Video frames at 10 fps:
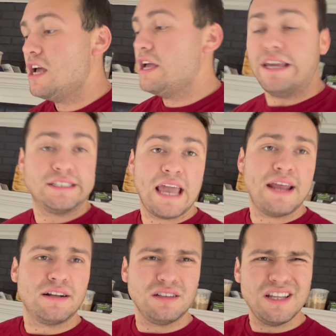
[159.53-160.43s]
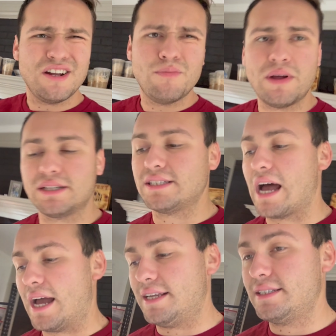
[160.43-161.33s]
He's gained a little bit of
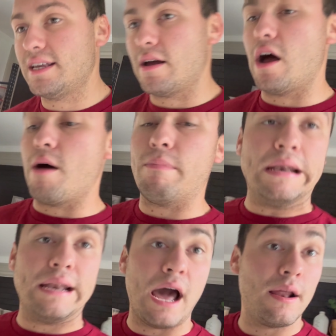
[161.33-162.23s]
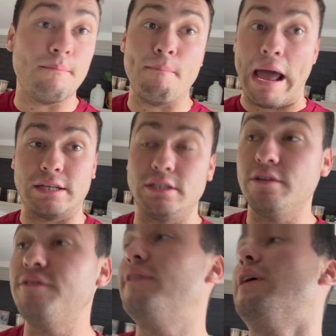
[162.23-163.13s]
size, but not massive.